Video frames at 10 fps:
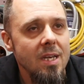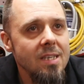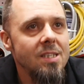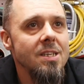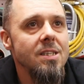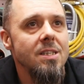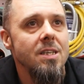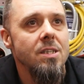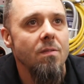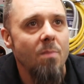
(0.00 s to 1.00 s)

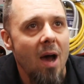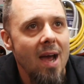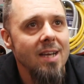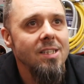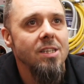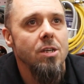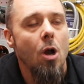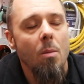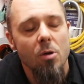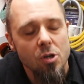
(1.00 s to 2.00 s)
instances of bias is an
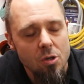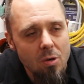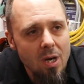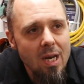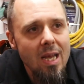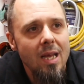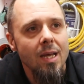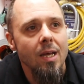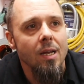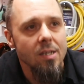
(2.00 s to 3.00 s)
opportunity
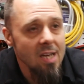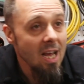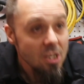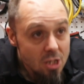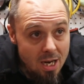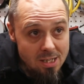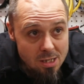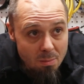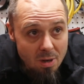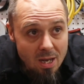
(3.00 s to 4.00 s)
to educate
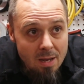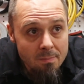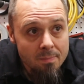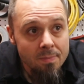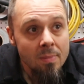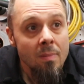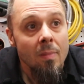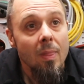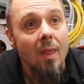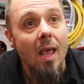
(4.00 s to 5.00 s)
somebody,
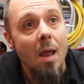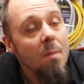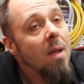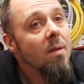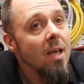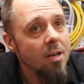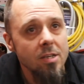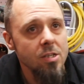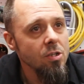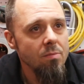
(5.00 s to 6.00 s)
and maybe that
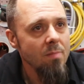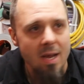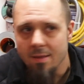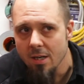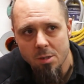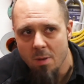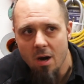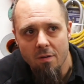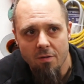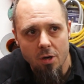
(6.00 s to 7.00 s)
doesn't make things
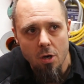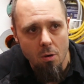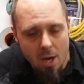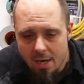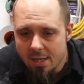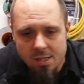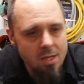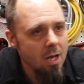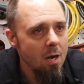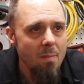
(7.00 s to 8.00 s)
better for you. It
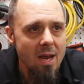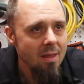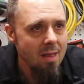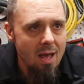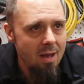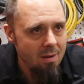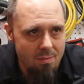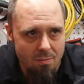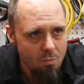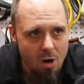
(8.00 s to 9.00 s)
isn't going to make that
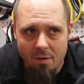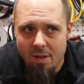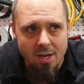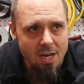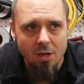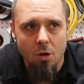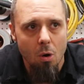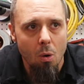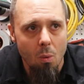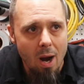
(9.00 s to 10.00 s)
whatever they did go
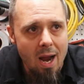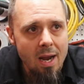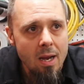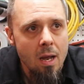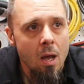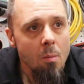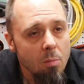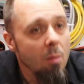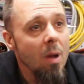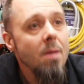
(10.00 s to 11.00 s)
away,
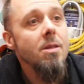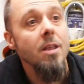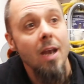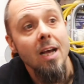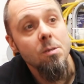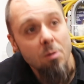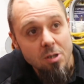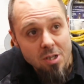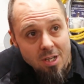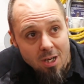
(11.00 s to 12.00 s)
but maybe the next
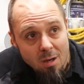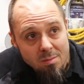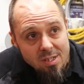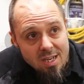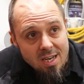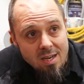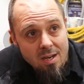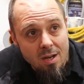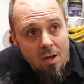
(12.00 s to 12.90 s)
person that comes in